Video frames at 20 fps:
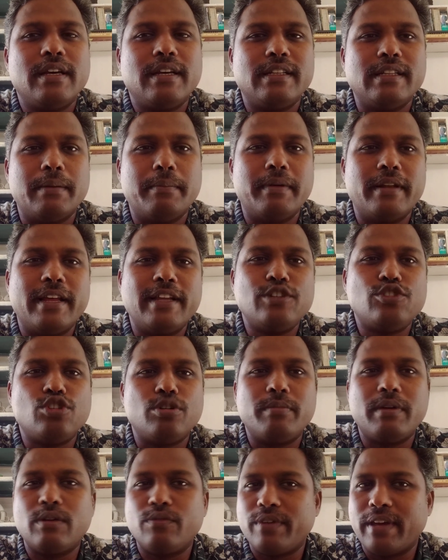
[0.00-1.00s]
In the benign
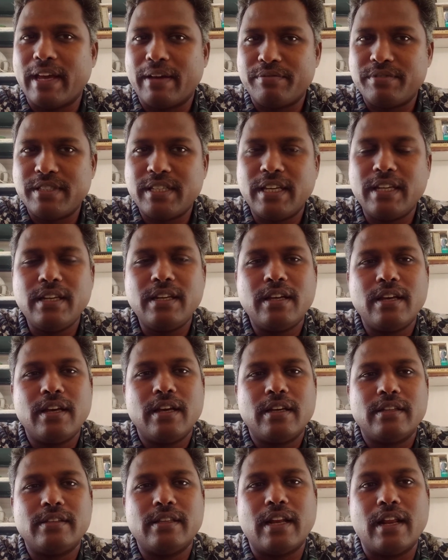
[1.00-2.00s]
tumor we have seen
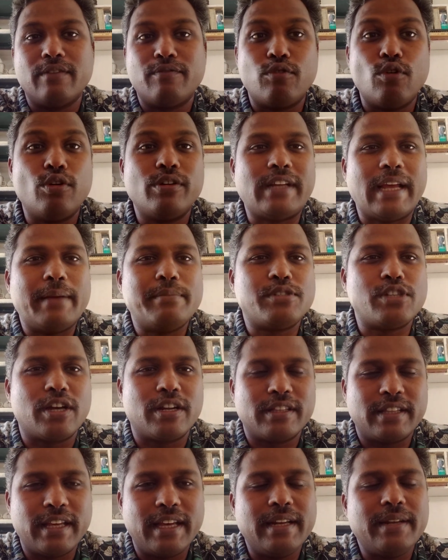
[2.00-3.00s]
there are four types
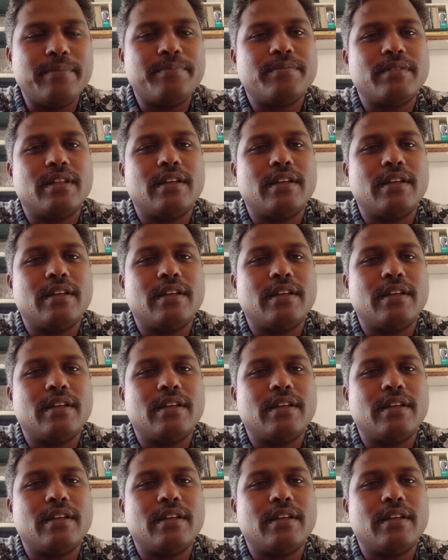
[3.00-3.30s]
are there